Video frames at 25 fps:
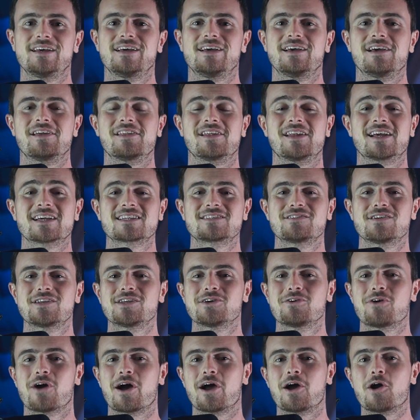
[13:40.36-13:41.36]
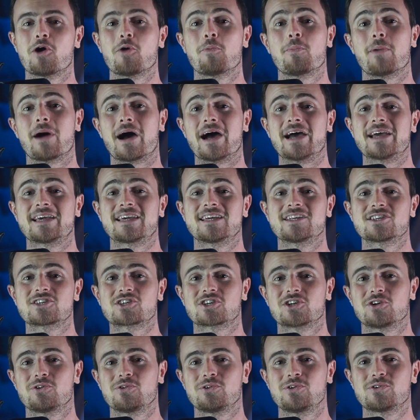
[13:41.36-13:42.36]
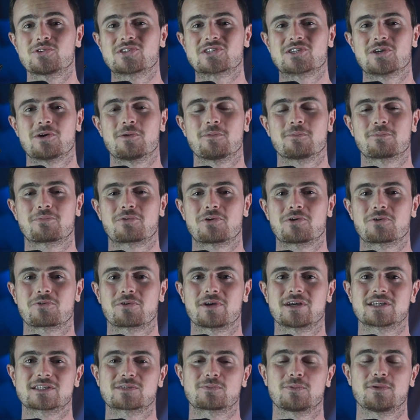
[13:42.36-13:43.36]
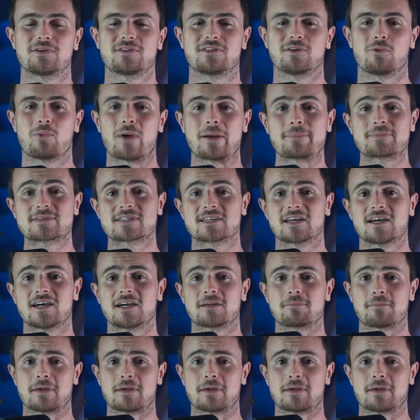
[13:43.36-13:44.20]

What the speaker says: In the next video, I hope I can show you some progress with the website,